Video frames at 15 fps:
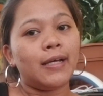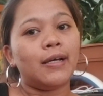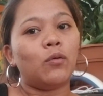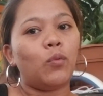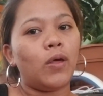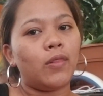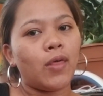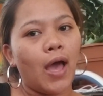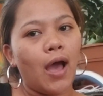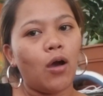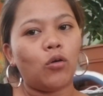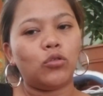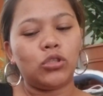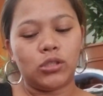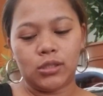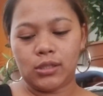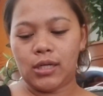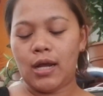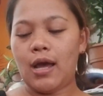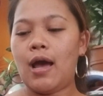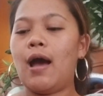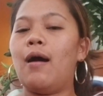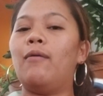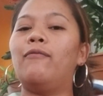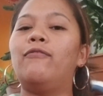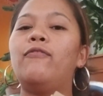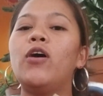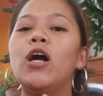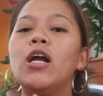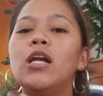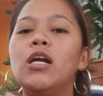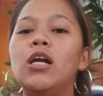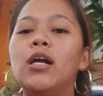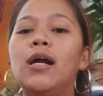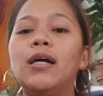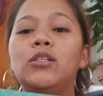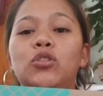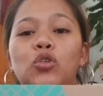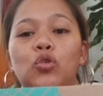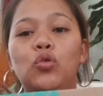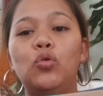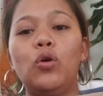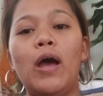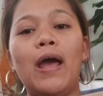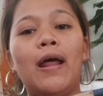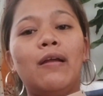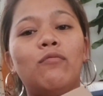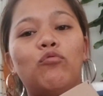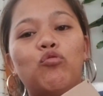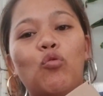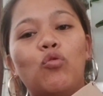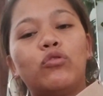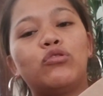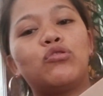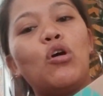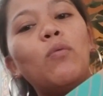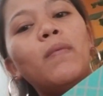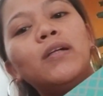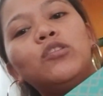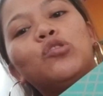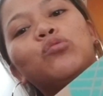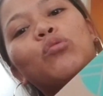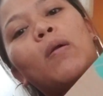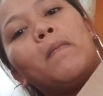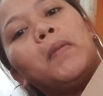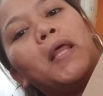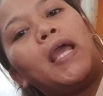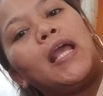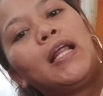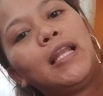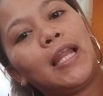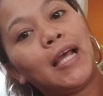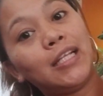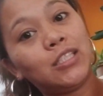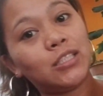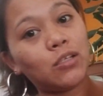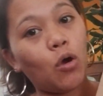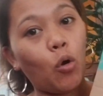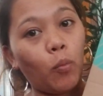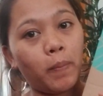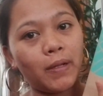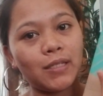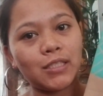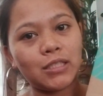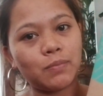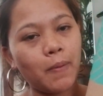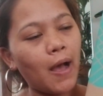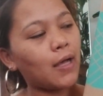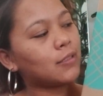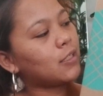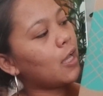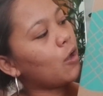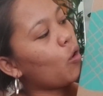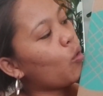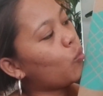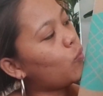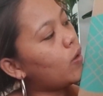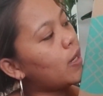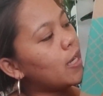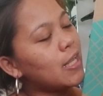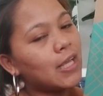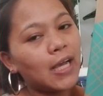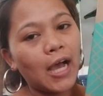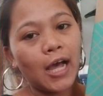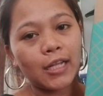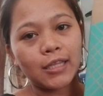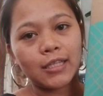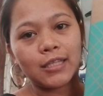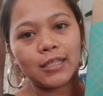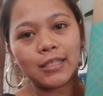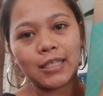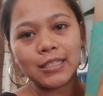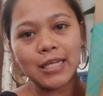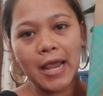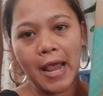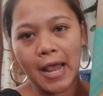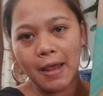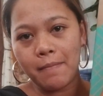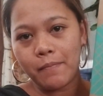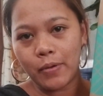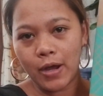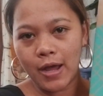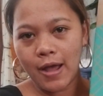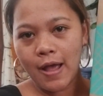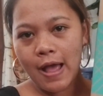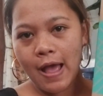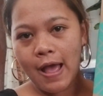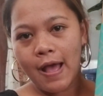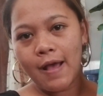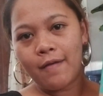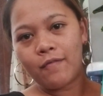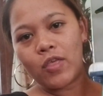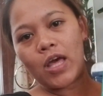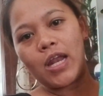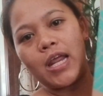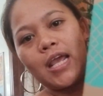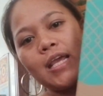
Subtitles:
without further ado and so much rumbling, let's open this box. I already cut the tape that